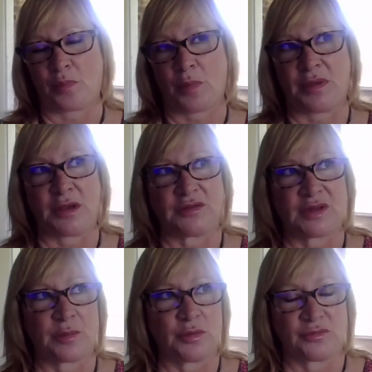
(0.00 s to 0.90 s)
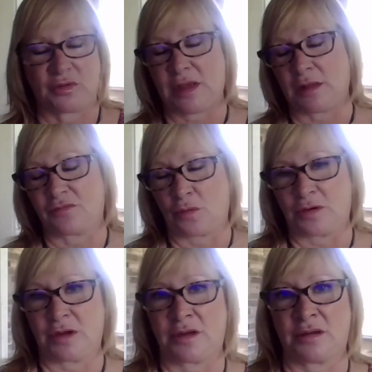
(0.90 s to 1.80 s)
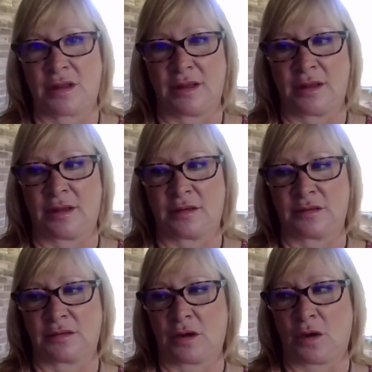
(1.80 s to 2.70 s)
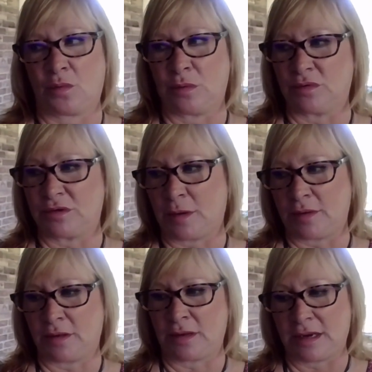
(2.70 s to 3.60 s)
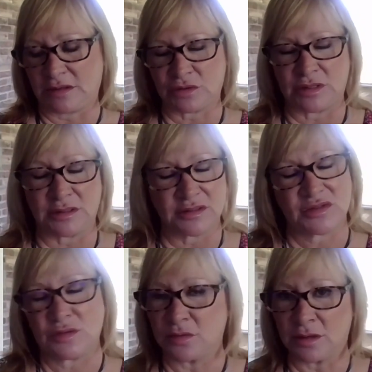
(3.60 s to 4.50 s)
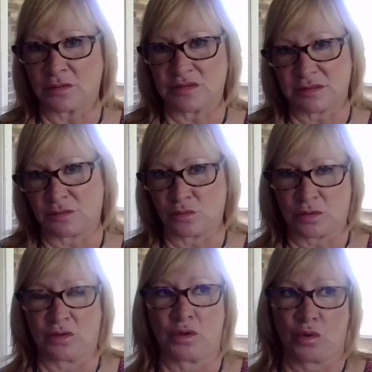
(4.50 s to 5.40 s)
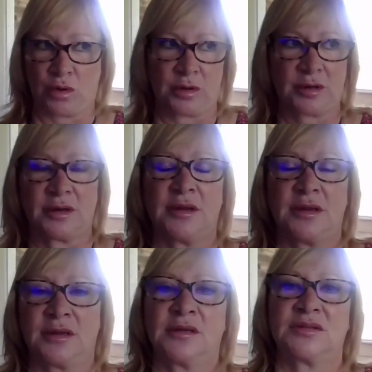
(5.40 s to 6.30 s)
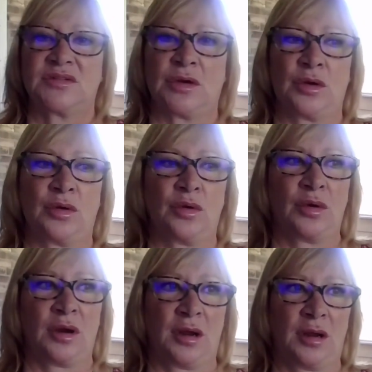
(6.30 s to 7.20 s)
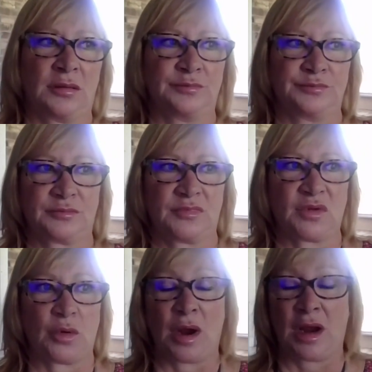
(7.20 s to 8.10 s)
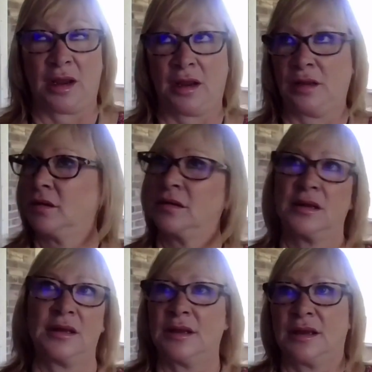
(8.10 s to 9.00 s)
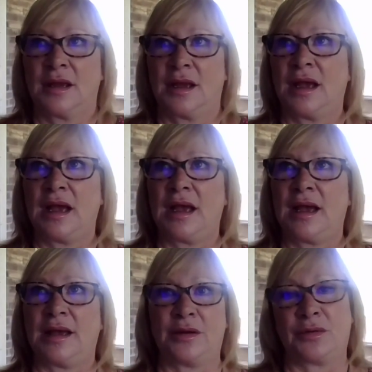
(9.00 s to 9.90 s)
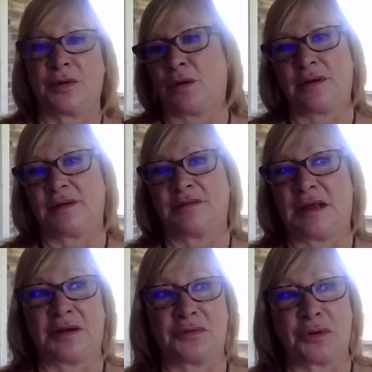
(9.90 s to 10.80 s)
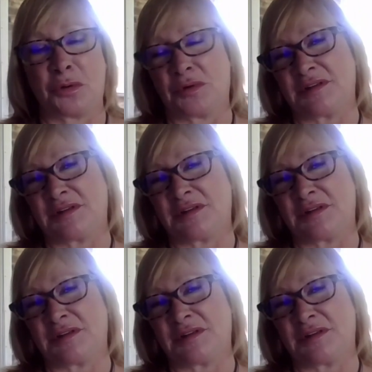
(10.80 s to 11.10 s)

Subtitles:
because I moved to California and we were dubbing actually in the studios in New York. So I don't know. I don't know what